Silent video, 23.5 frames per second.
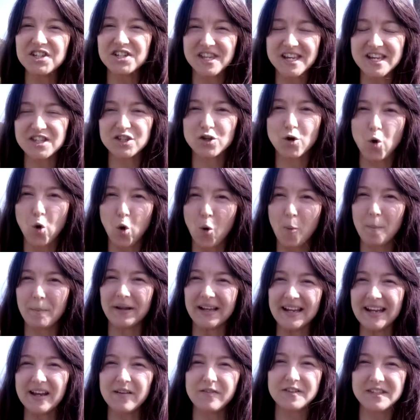these core
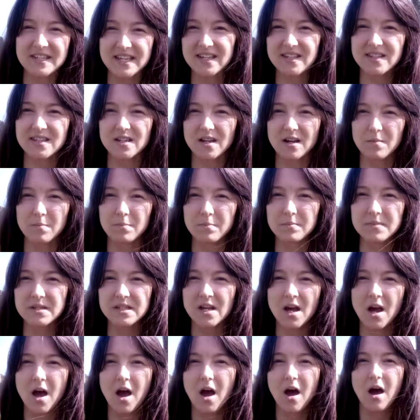belief systems.
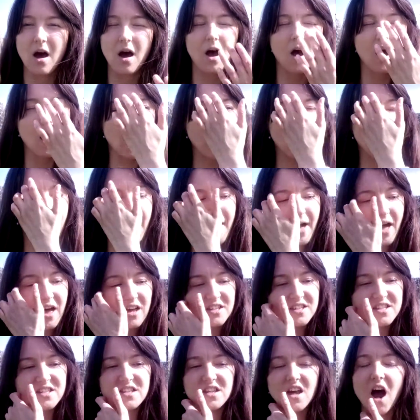
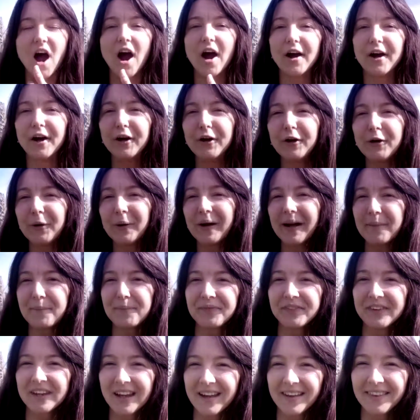So
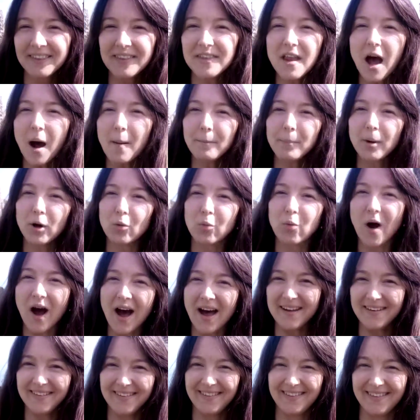number
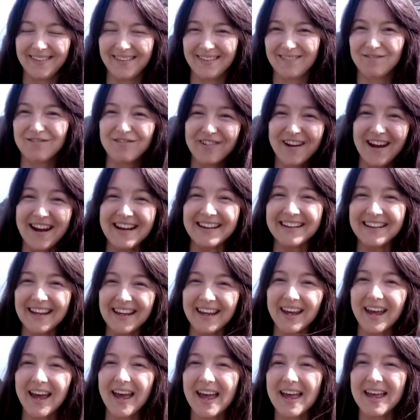one
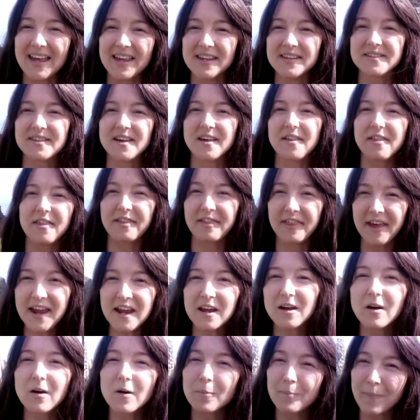really is
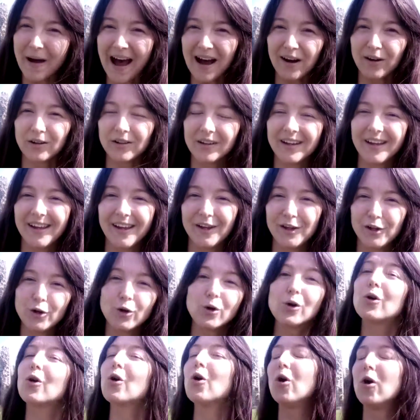think about
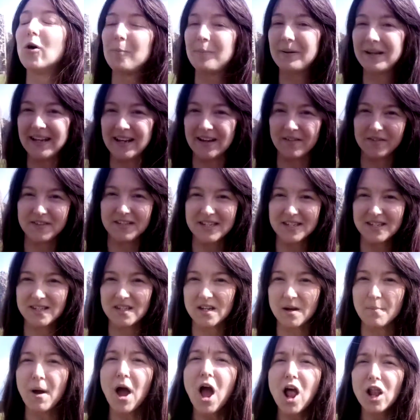your core belief
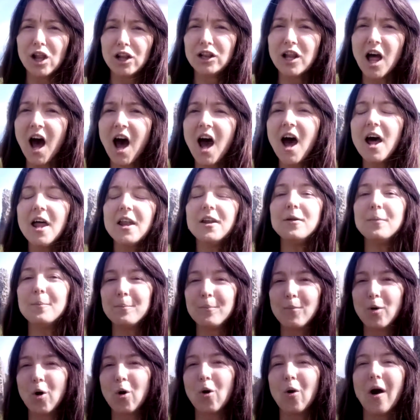system. Learn
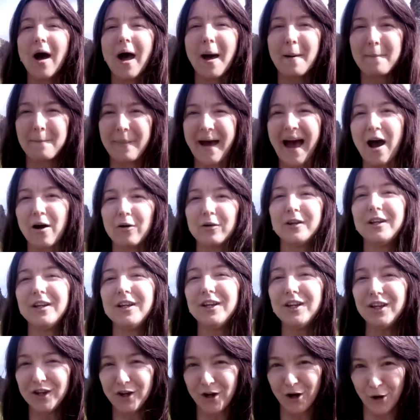more about
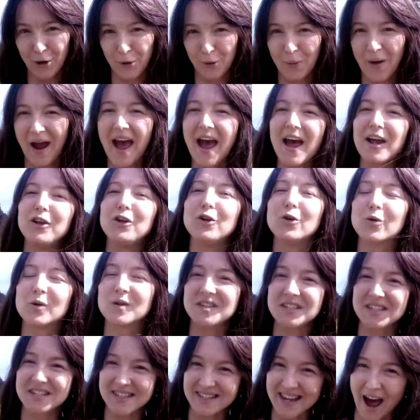you and
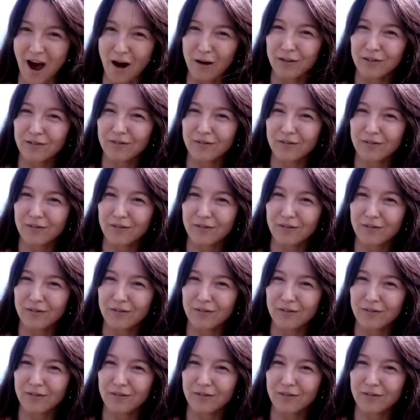yourself,